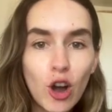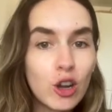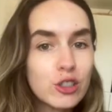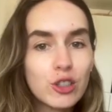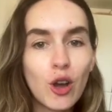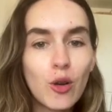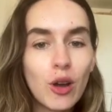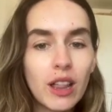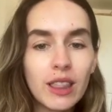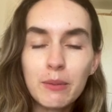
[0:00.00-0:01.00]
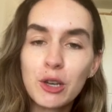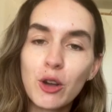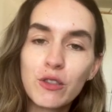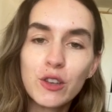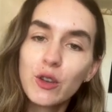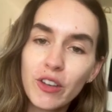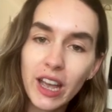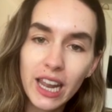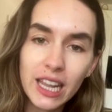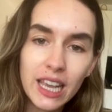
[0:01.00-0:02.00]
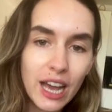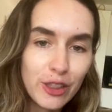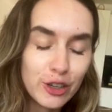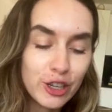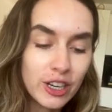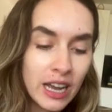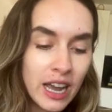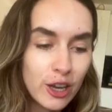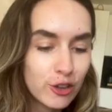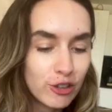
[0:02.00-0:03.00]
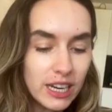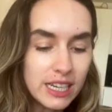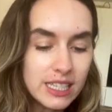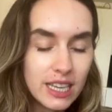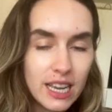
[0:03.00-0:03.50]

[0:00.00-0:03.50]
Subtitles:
Also, let me know if you have any other great